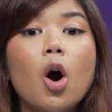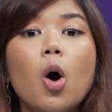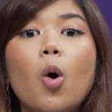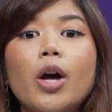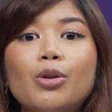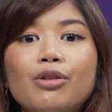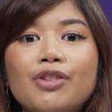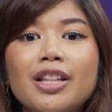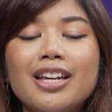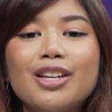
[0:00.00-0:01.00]
Oh, I know the
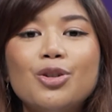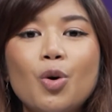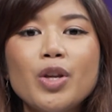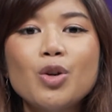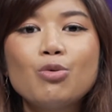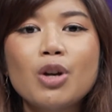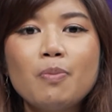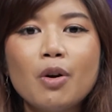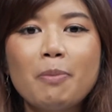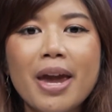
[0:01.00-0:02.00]
feeling. You know when you
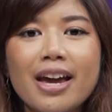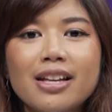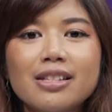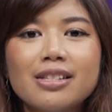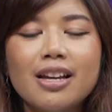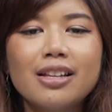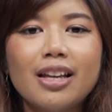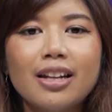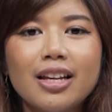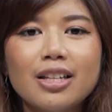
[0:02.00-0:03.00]
rip your pants and
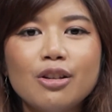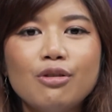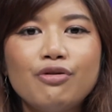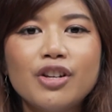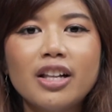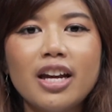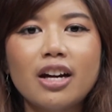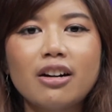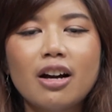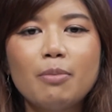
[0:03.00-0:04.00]
then like you feel
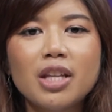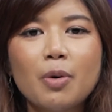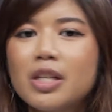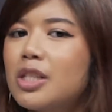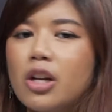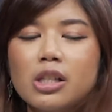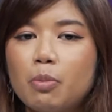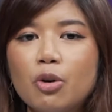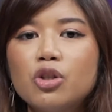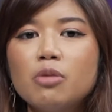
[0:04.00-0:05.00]
air coming there where it's not
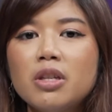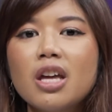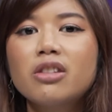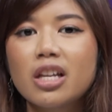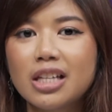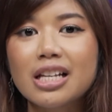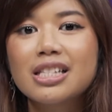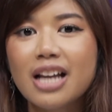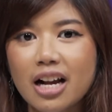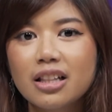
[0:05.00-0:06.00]
supposed to be there? That's
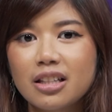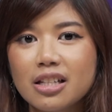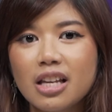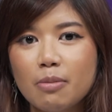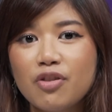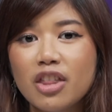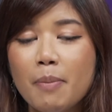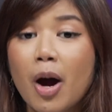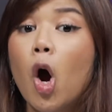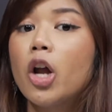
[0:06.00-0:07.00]
exactly the same feeling,
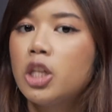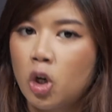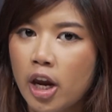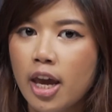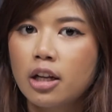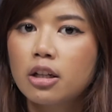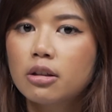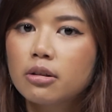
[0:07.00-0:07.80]
but on your head.